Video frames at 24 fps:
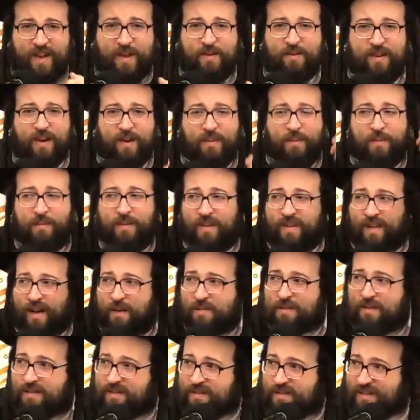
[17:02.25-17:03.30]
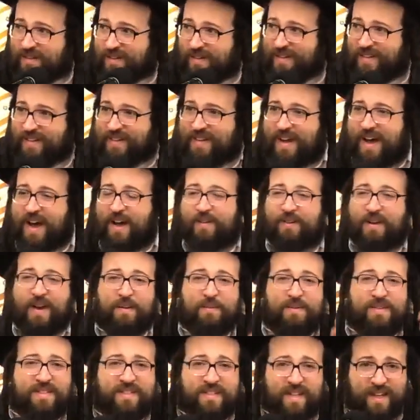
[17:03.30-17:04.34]
how the Rebbe
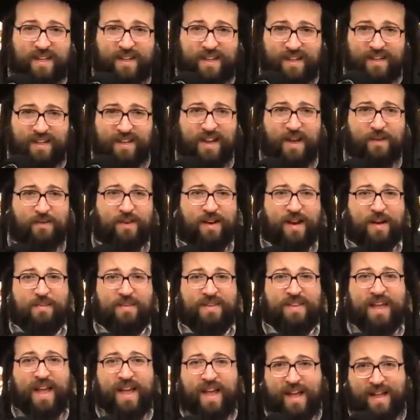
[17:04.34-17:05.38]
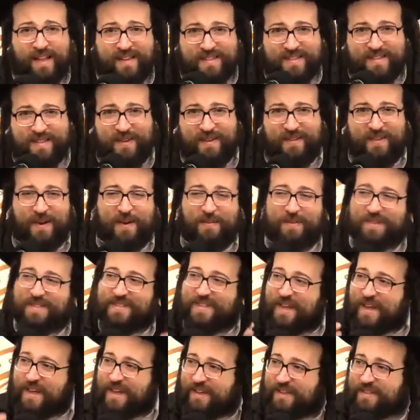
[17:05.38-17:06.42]
sing, and how the Rebbe dance, and how the Rebbe
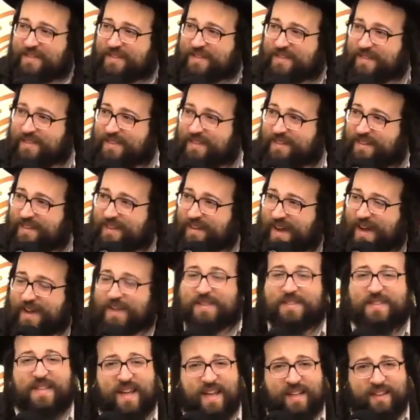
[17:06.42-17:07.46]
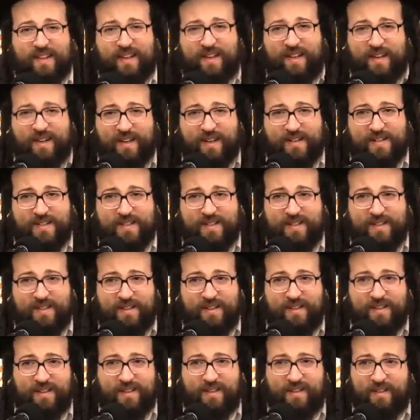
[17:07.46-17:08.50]
says. How you say it in English?
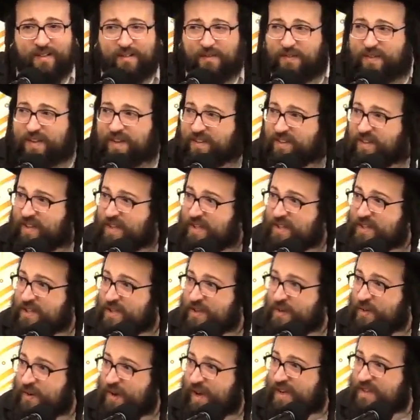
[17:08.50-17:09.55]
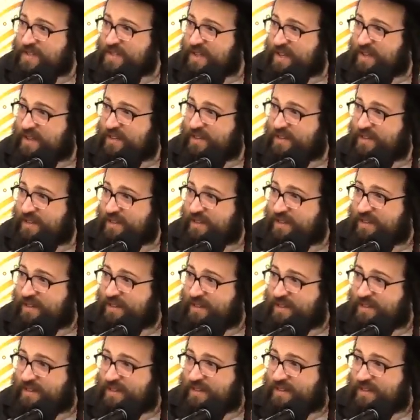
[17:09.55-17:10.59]
Feed tish. No, how you say it?
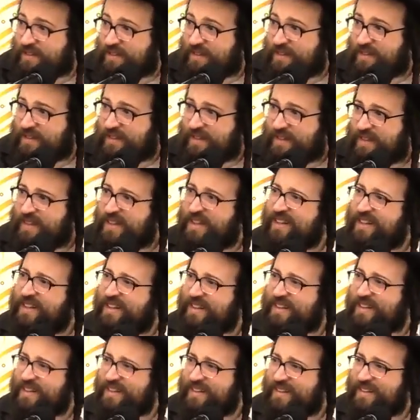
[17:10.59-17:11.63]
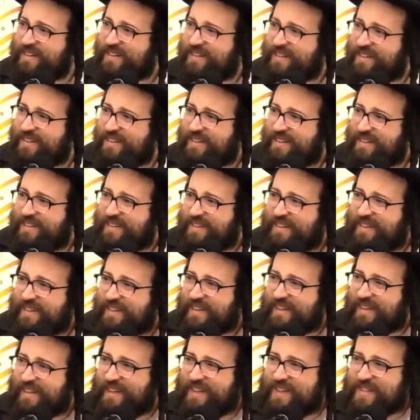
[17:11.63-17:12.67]
Huh?
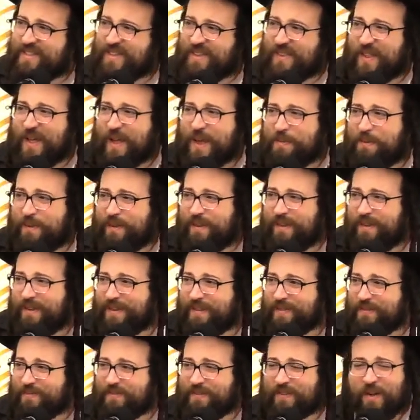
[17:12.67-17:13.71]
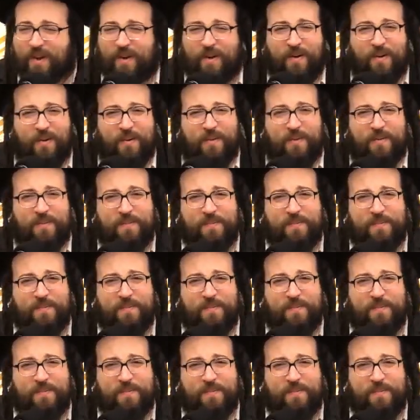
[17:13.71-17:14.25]
He leads the table? No.